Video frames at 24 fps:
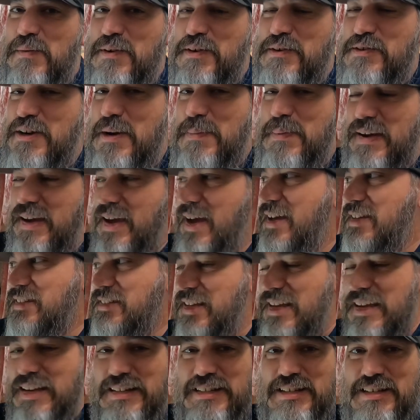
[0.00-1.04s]
don't want to drop a gas
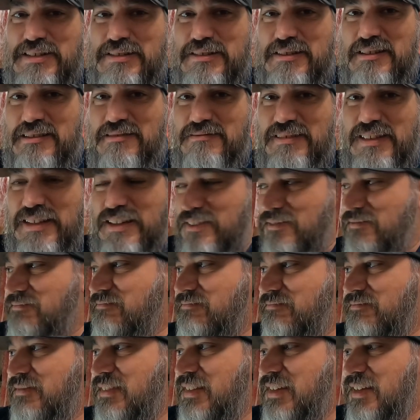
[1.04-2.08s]
tank just to, you know,
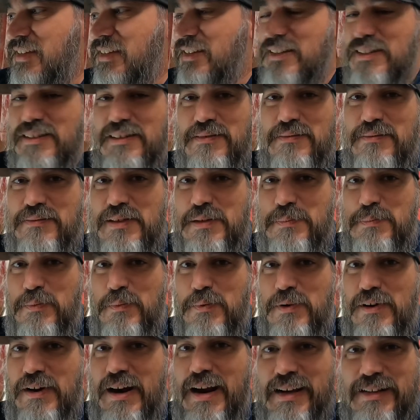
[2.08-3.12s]
flip a
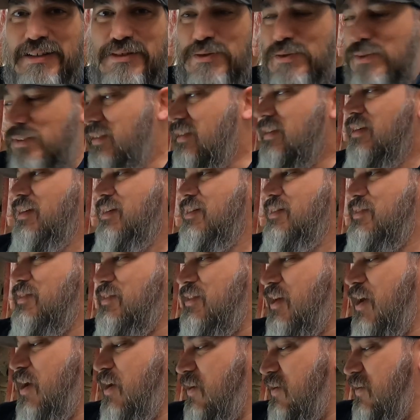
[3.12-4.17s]
rear axle.
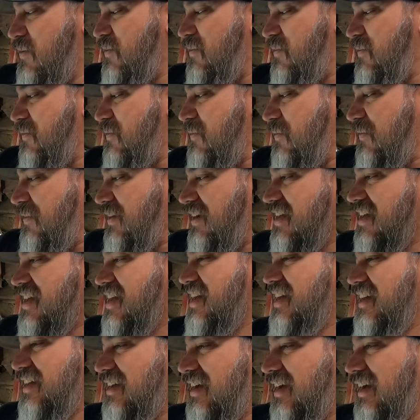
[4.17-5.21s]
So
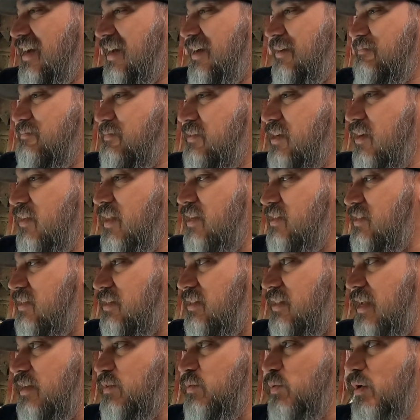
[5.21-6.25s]
um, so
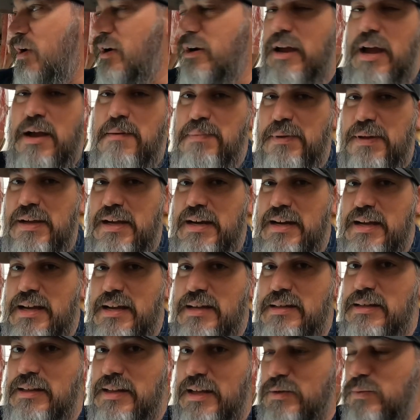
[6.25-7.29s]
that's that's what our game plan
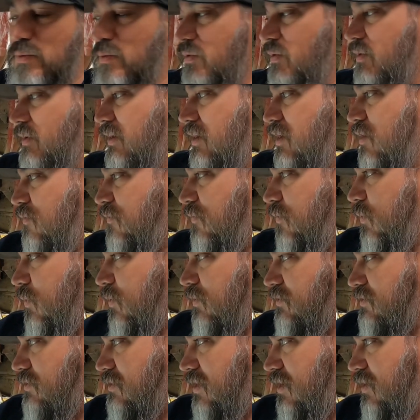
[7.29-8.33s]
is, and that's what we're going to go
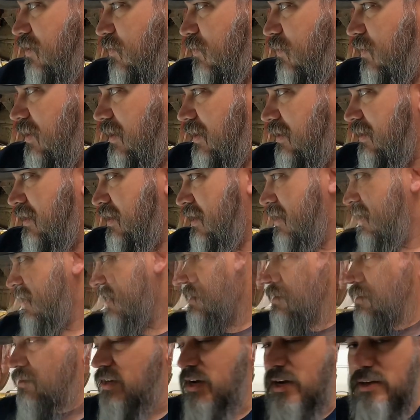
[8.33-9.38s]
for. So uh,
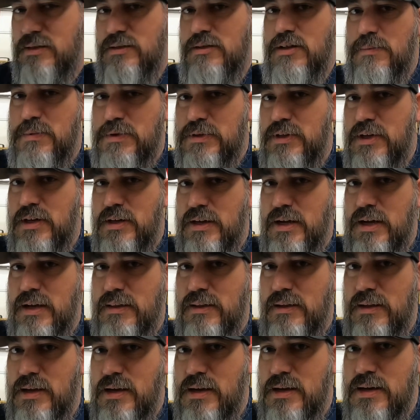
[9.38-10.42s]
so Jackson's almost done
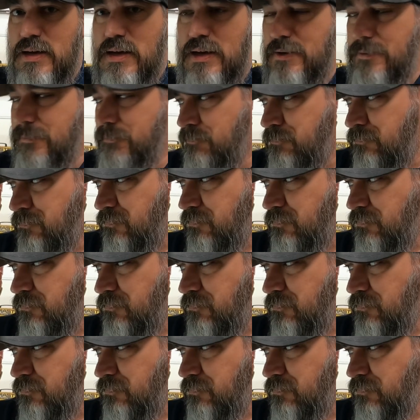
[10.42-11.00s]
getting the uh,